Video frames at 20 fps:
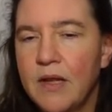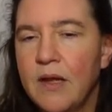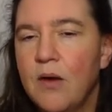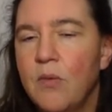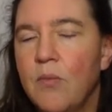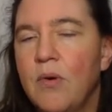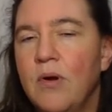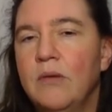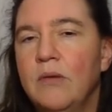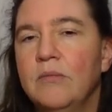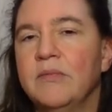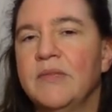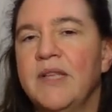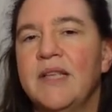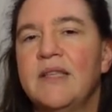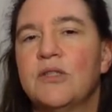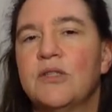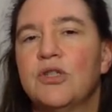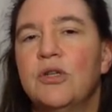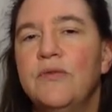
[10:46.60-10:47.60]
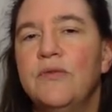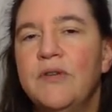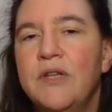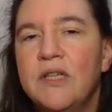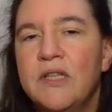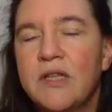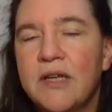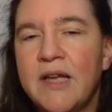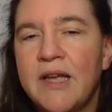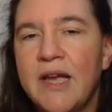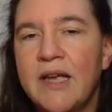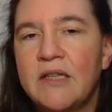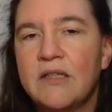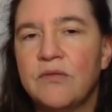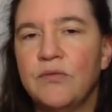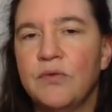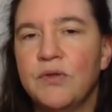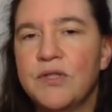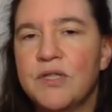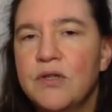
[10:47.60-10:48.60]
Well, that's trivially the case
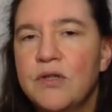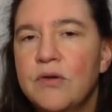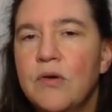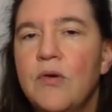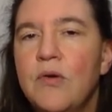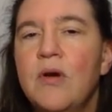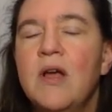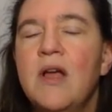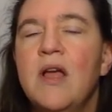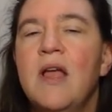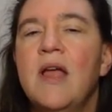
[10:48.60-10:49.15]
for 0.